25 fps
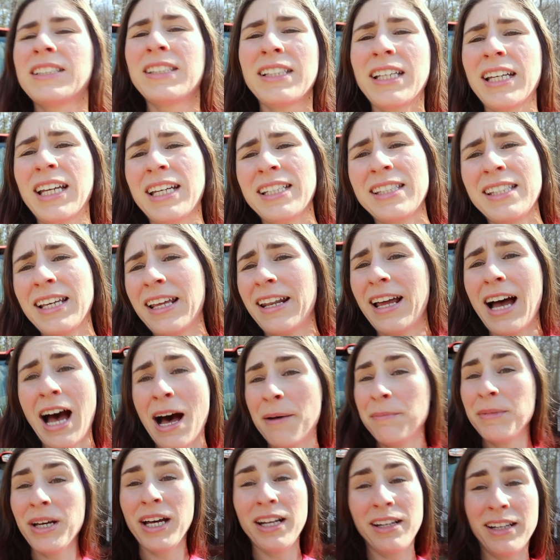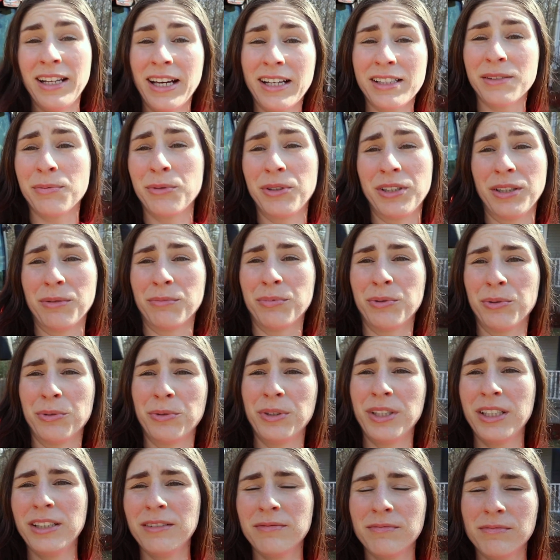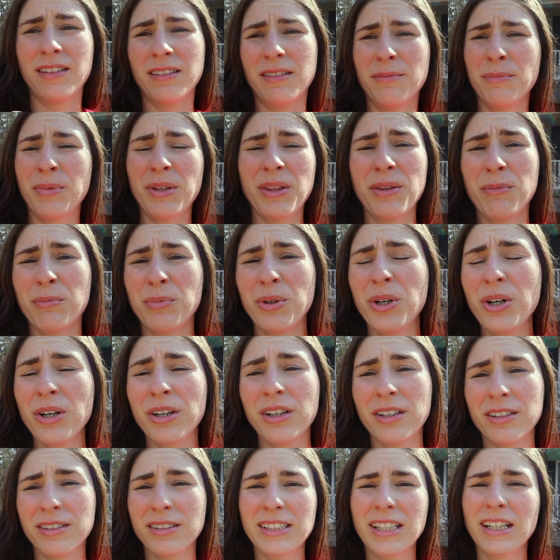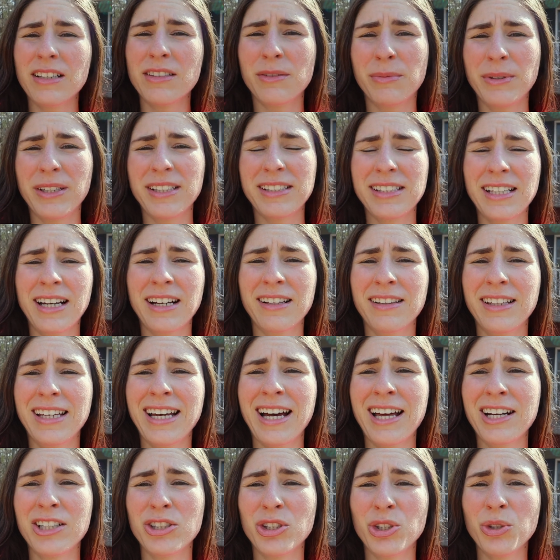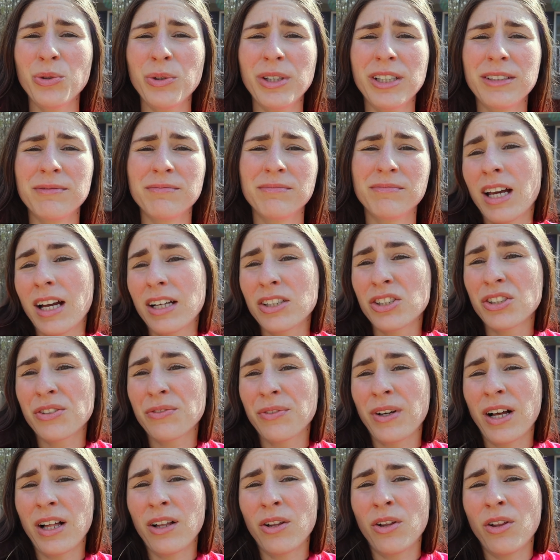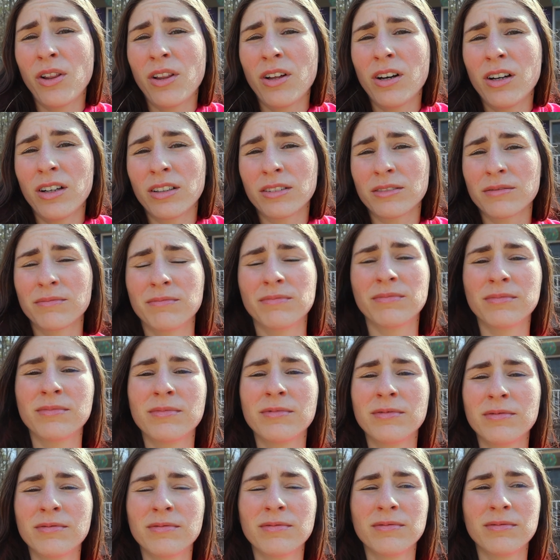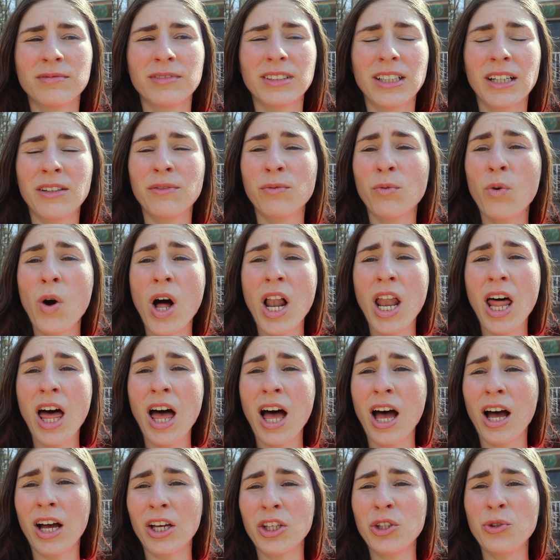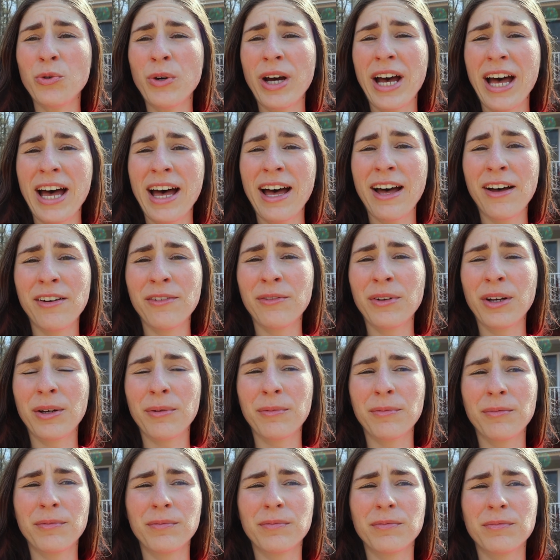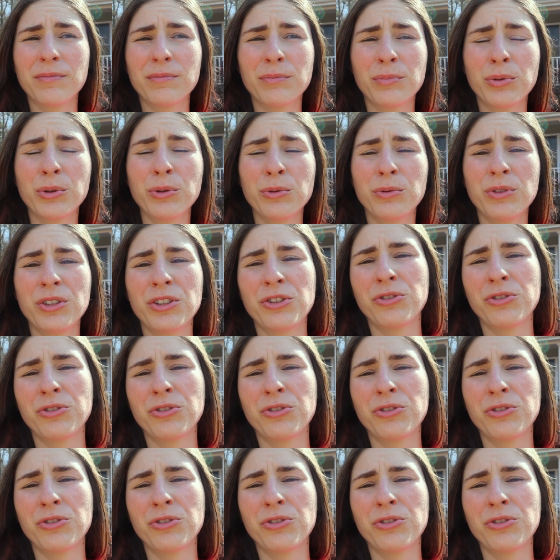like I said, I'm not an expert at pruning, but the book tells me exactly how to do it. I just follow along. And voila, you have pruned